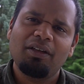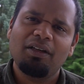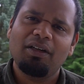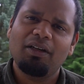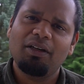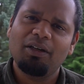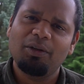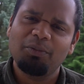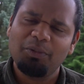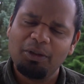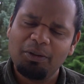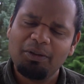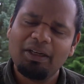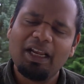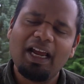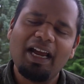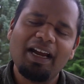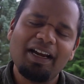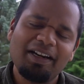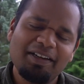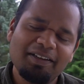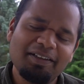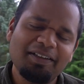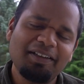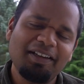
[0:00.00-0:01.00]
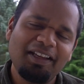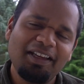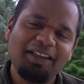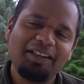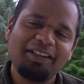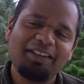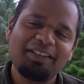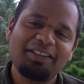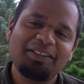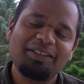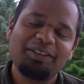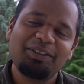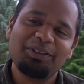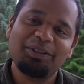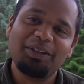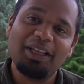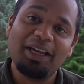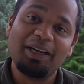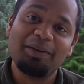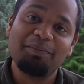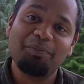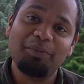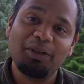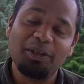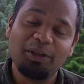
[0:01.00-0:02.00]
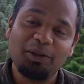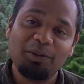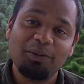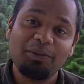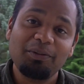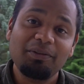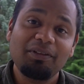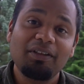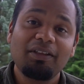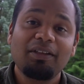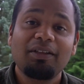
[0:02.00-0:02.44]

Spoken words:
We'll add a link to that below.